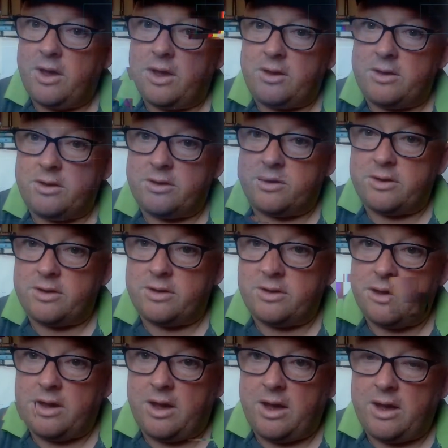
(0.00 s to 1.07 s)
and
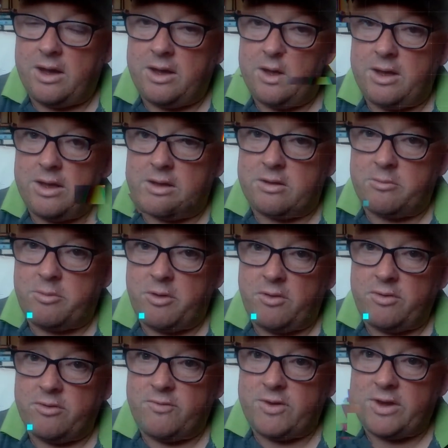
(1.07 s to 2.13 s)
it'll be
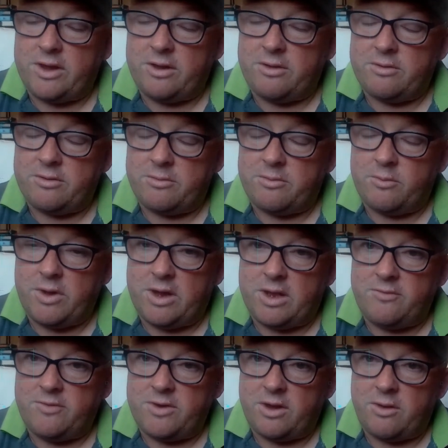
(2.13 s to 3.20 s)
on the videos, the
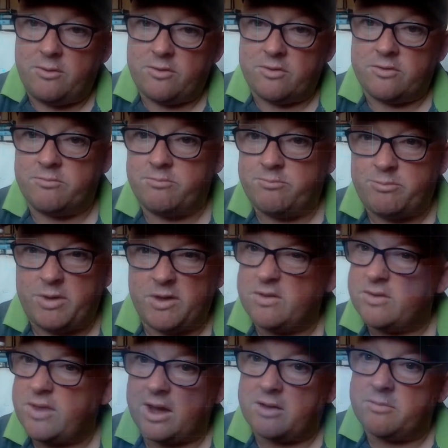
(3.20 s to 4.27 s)
weekly videos, just a
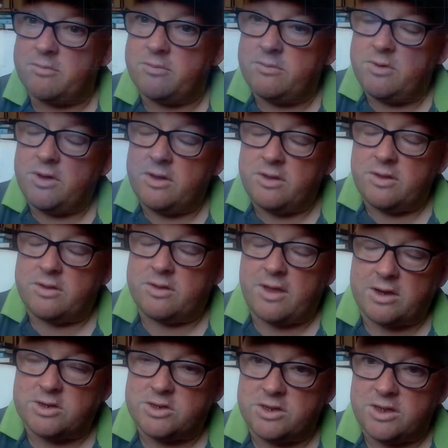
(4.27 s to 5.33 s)
bit
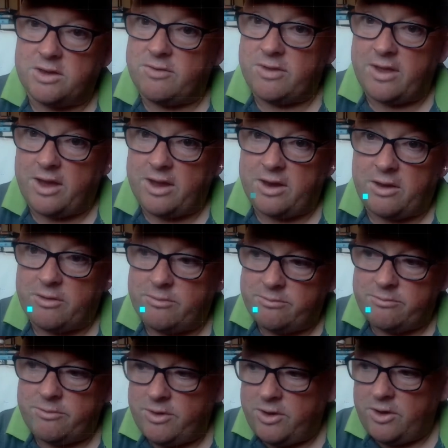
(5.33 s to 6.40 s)
sections here and there, you know,
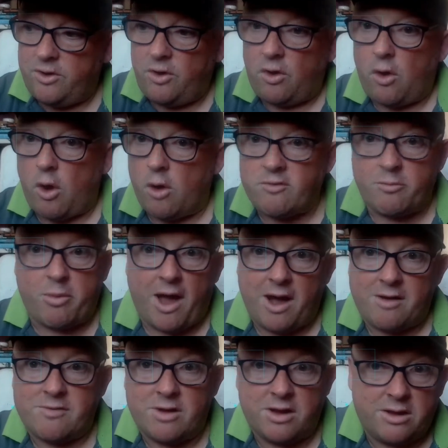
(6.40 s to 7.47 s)
not
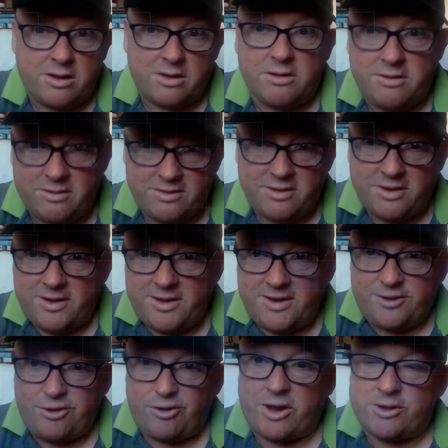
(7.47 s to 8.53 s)
overpowering, not
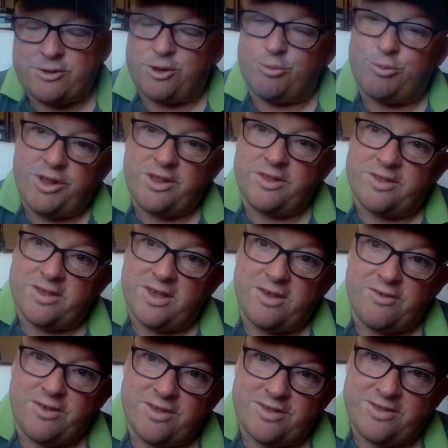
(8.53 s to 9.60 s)
like a complete
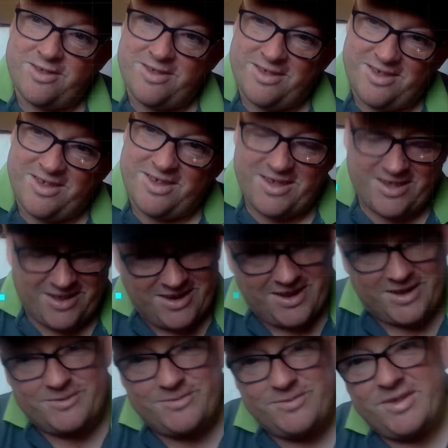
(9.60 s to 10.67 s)
series, you
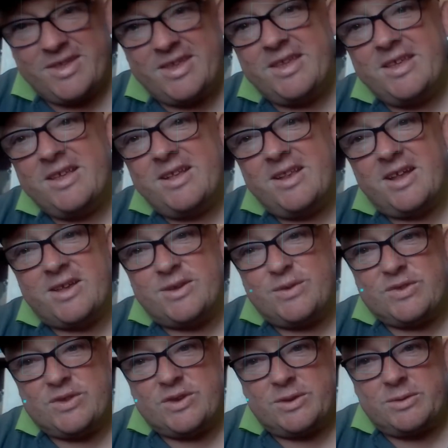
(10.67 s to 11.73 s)
know, like I
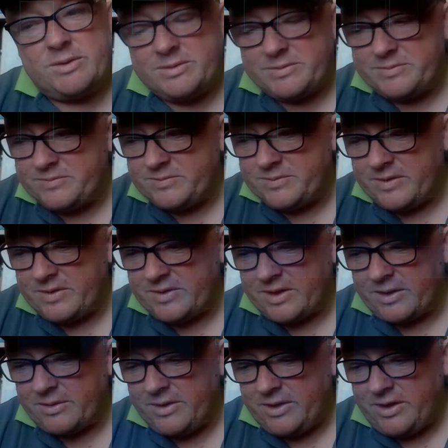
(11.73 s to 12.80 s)
used to do.
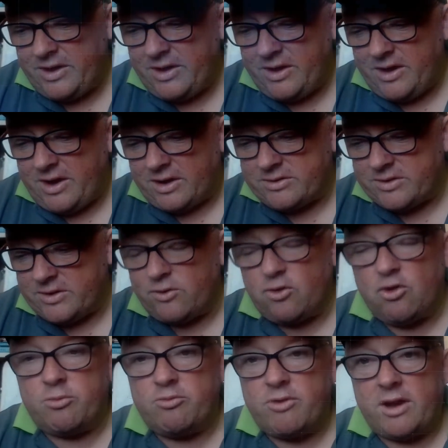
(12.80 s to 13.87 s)
So I'll just
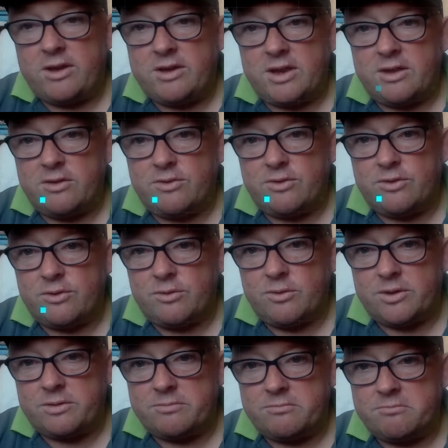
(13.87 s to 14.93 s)
incorporate it into
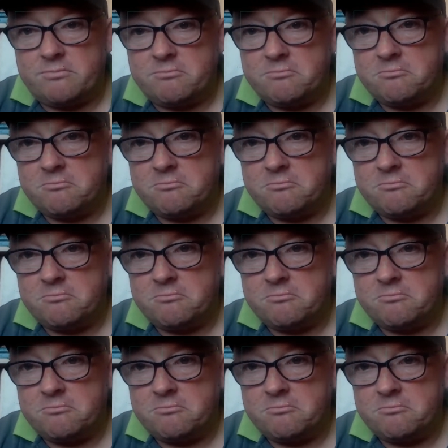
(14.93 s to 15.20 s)
the